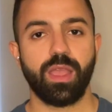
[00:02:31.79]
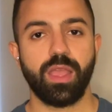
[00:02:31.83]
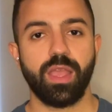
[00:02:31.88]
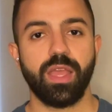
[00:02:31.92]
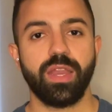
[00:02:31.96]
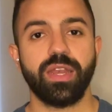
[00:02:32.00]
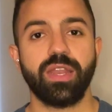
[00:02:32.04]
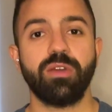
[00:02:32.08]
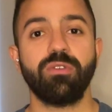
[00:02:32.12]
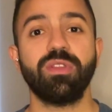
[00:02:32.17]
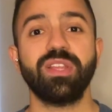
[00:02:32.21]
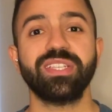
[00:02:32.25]

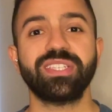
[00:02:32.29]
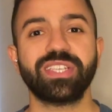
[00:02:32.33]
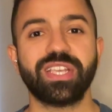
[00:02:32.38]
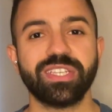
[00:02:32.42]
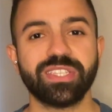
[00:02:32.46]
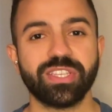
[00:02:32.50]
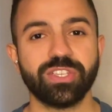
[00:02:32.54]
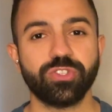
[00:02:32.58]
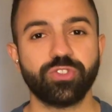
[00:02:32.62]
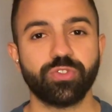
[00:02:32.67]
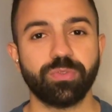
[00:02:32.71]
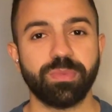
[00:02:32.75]
Now let's get
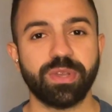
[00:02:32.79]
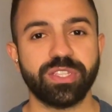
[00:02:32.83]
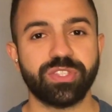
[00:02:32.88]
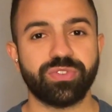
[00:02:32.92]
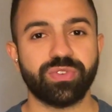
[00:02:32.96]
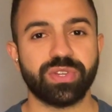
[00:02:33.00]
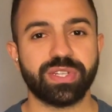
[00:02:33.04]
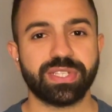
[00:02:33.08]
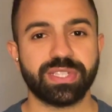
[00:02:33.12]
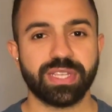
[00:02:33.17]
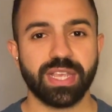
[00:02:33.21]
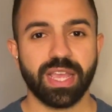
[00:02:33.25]
into
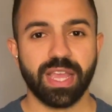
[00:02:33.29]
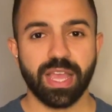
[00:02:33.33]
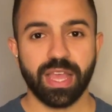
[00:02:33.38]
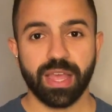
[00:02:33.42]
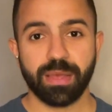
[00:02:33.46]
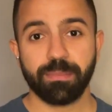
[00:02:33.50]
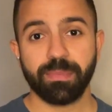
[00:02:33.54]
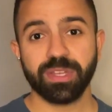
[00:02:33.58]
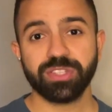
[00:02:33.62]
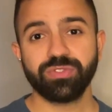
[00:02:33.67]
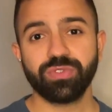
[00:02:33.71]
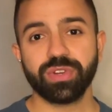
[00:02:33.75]
metrics.
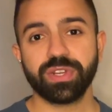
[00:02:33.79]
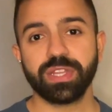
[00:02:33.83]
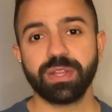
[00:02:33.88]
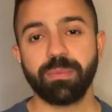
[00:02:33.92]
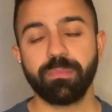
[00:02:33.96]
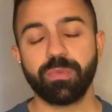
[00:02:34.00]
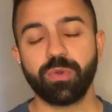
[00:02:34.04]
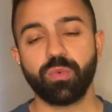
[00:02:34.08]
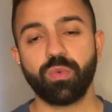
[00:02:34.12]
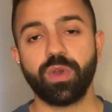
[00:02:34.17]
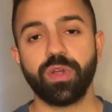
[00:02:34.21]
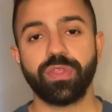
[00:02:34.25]
Metric
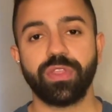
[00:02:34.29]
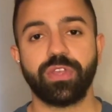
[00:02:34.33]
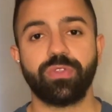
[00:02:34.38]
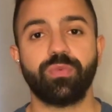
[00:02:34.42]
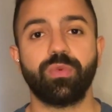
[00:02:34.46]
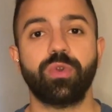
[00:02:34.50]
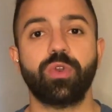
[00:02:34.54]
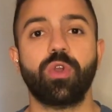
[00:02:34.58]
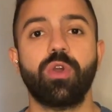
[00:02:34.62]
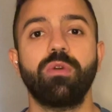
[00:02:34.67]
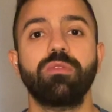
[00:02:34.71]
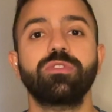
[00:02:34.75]
number 1 that
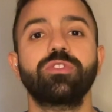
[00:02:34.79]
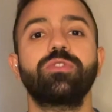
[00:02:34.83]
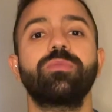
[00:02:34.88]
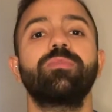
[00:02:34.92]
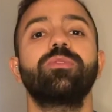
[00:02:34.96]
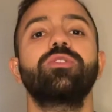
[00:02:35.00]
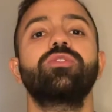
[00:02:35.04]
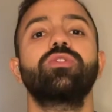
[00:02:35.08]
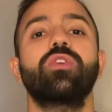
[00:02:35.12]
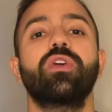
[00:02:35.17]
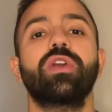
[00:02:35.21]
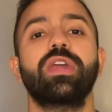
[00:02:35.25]
we're going to
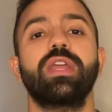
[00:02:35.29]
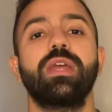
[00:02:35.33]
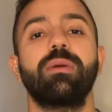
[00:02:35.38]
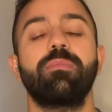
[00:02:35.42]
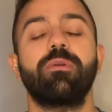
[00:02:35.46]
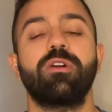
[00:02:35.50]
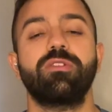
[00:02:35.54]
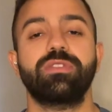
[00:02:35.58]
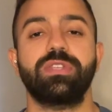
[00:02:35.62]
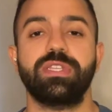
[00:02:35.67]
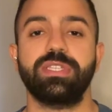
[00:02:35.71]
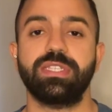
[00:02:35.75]
be talking
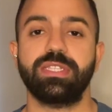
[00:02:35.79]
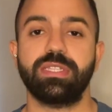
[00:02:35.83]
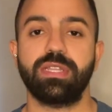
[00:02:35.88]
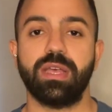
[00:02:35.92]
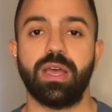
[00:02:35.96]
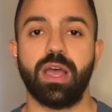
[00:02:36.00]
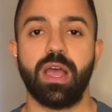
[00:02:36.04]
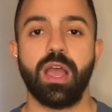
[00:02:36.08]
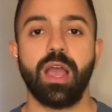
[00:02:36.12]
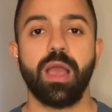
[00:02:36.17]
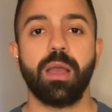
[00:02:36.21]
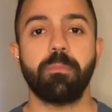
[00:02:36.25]
about is
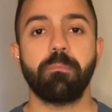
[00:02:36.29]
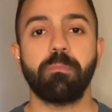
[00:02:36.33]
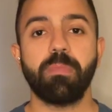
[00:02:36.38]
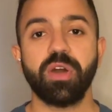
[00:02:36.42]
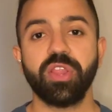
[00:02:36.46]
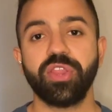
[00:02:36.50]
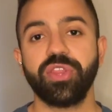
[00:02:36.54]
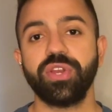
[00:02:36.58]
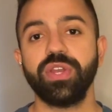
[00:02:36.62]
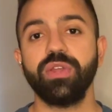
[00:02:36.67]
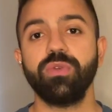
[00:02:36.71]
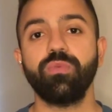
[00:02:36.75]
the
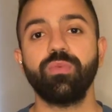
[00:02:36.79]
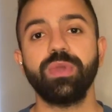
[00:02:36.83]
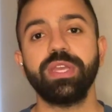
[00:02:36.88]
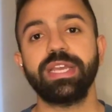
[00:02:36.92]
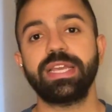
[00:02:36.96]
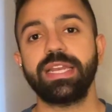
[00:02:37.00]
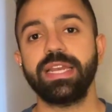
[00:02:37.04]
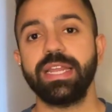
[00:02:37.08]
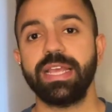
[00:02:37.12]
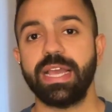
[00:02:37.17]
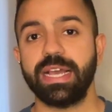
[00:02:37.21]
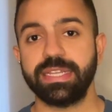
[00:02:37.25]
monthly,
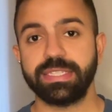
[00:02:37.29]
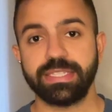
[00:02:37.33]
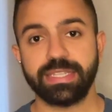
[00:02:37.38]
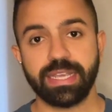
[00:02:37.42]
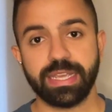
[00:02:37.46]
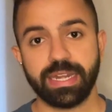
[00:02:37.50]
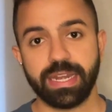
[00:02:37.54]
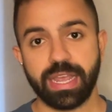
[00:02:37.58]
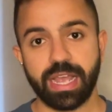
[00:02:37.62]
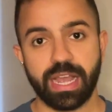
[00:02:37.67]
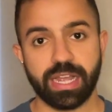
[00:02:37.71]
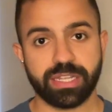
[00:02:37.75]
weekly, and
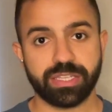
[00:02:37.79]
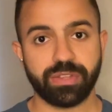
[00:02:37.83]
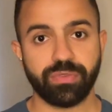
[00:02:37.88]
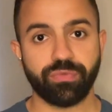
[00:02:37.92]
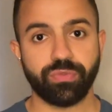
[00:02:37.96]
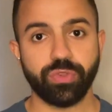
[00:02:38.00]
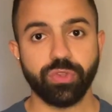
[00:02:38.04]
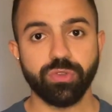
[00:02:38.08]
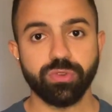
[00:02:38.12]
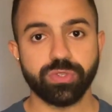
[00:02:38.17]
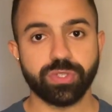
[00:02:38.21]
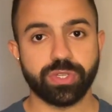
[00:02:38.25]
daily
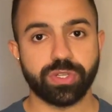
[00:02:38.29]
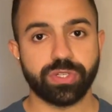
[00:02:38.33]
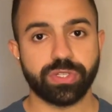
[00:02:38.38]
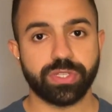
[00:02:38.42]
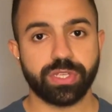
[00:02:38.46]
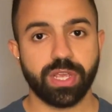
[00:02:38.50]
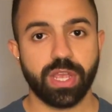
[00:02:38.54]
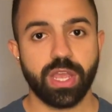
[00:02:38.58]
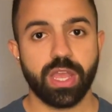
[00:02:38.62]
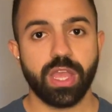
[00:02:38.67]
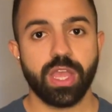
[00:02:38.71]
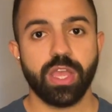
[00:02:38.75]
active users.
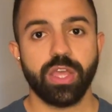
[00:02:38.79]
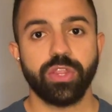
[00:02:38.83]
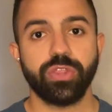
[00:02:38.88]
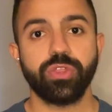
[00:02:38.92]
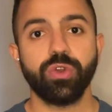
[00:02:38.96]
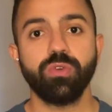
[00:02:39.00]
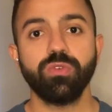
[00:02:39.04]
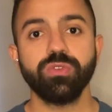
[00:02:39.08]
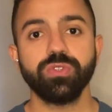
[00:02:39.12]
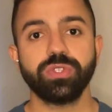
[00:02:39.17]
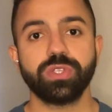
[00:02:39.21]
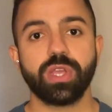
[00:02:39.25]

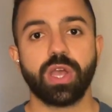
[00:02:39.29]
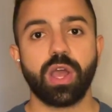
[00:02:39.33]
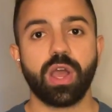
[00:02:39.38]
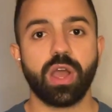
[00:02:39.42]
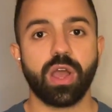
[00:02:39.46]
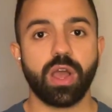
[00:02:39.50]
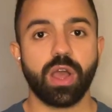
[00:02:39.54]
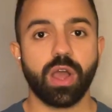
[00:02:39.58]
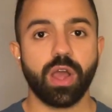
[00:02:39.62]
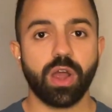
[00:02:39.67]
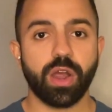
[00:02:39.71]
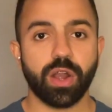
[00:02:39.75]
Those
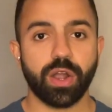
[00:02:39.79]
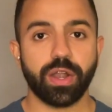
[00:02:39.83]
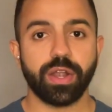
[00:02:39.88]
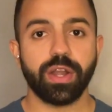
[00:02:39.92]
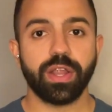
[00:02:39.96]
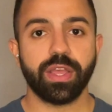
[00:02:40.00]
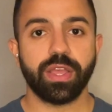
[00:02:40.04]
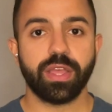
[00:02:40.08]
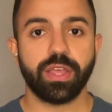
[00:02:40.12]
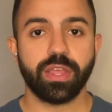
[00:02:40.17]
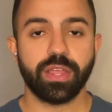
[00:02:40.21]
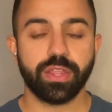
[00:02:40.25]

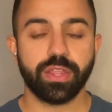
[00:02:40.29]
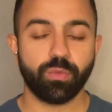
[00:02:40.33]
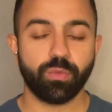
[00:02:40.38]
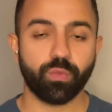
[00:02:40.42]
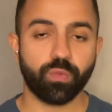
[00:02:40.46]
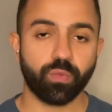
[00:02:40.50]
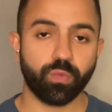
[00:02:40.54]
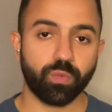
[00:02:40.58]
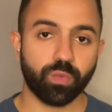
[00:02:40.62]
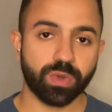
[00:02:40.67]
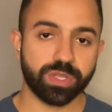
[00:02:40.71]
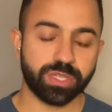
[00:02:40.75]
are
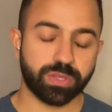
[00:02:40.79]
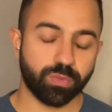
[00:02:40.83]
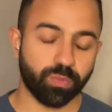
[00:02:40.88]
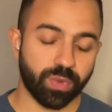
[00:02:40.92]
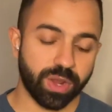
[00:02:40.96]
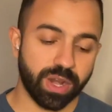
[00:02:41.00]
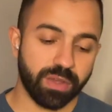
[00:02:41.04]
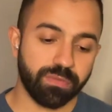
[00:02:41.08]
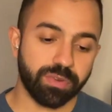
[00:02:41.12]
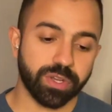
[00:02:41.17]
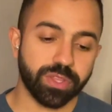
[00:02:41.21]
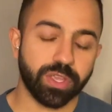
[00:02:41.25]

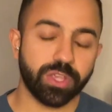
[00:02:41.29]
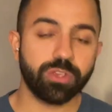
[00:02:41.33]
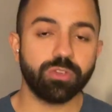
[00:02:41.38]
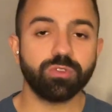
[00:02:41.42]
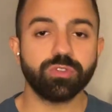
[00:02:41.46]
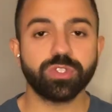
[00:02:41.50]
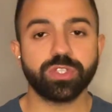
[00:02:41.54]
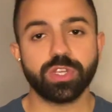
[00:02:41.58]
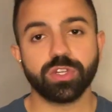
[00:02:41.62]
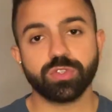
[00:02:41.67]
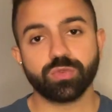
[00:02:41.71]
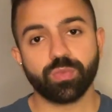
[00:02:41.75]
whenever the
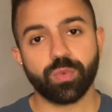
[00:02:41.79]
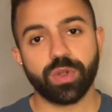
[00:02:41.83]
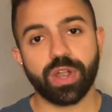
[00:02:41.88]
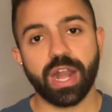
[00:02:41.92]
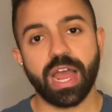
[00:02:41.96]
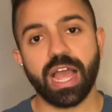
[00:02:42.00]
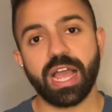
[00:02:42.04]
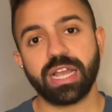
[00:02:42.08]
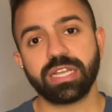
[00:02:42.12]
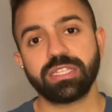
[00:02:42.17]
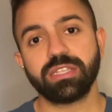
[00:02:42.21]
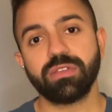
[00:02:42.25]
users were
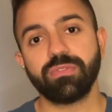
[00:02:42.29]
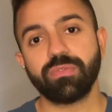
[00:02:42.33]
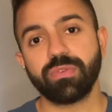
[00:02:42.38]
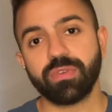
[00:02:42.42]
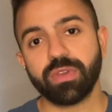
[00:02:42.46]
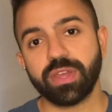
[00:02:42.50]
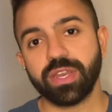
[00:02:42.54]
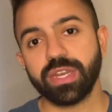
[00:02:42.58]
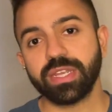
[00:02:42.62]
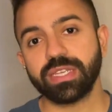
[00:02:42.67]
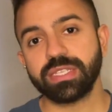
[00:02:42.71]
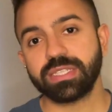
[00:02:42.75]
active
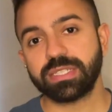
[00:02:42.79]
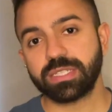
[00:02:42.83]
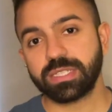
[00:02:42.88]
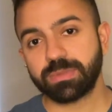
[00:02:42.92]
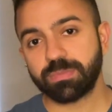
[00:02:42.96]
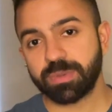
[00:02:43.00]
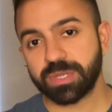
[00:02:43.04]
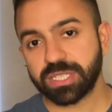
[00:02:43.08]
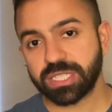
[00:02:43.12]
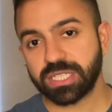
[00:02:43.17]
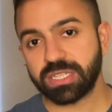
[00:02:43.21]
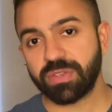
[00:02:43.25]
in a
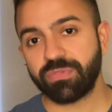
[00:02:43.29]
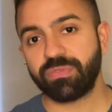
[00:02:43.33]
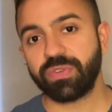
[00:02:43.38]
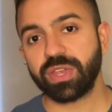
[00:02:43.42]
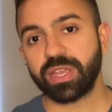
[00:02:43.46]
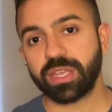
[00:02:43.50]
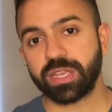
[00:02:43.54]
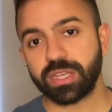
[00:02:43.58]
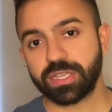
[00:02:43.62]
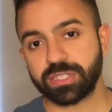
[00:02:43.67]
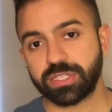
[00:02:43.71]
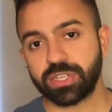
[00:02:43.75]

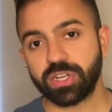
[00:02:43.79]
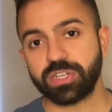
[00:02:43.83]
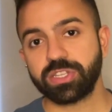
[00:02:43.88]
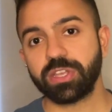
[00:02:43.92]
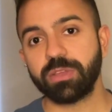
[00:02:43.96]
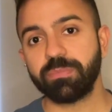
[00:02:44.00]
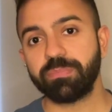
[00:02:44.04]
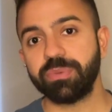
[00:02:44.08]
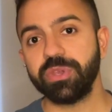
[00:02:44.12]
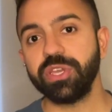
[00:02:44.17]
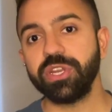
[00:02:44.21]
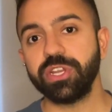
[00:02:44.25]
specific
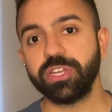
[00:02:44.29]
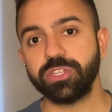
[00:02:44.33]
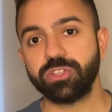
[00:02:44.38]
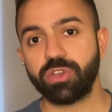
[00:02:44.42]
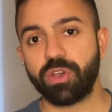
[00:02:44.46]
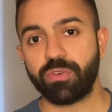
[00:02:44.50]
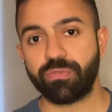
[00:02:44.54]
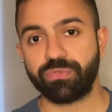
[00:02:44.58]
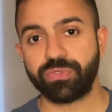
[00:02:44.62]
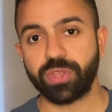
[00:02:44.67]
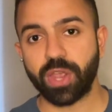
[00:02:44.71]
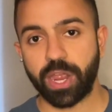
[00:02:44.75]
certain period
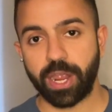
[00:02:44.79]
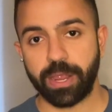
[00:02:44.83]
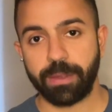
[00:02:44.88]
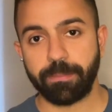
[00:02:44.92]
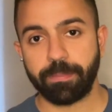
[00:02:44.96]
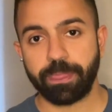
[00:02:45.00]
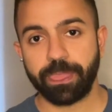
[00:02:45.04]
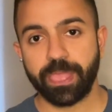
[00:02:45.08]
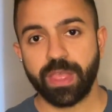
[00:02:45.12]
of time.